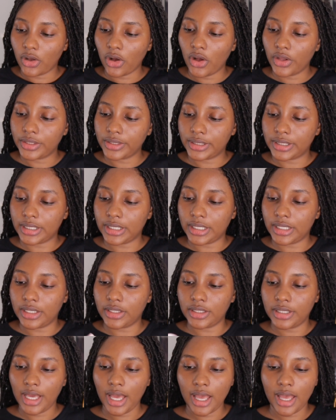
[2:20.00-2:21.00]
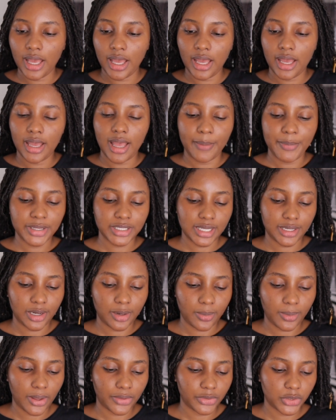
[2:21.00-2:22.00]
got the, yay, I'm excited
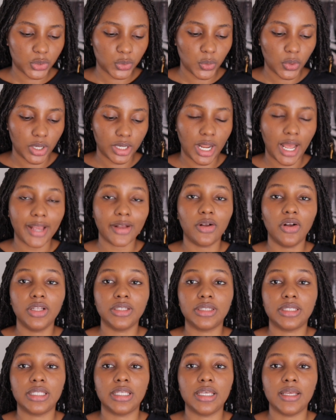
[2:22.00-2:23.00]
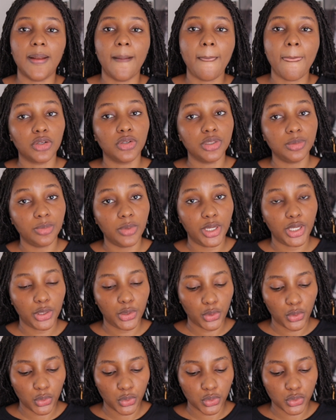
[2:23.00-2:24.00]
about this one. I got the Good
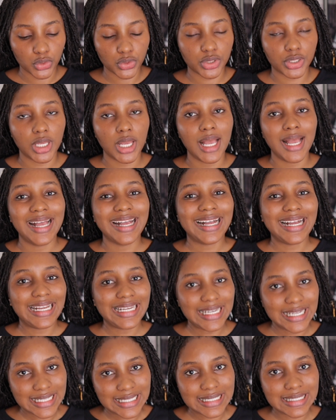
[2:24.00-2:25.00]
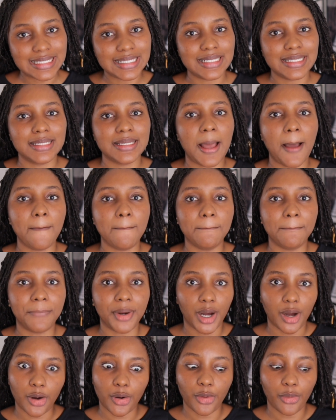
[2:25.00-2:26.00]
Molecules cleansing
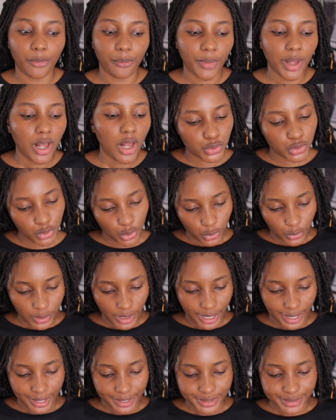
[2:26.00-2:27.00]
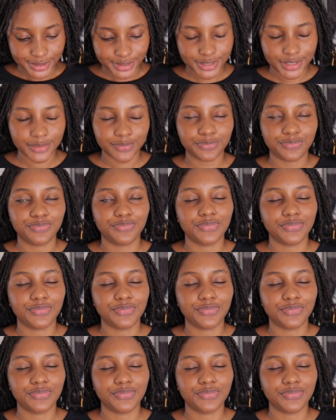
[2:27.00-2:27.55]
balm. So guys,